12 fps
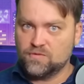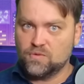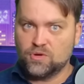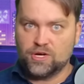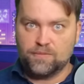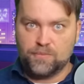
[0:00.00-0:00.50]

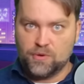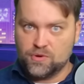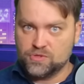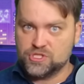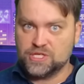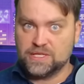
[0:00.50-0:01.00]
for
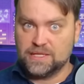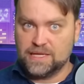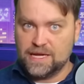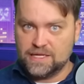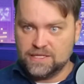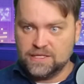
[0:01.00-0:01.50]
approach and
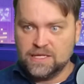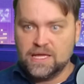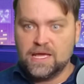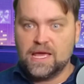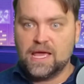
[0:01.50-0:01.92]
landing,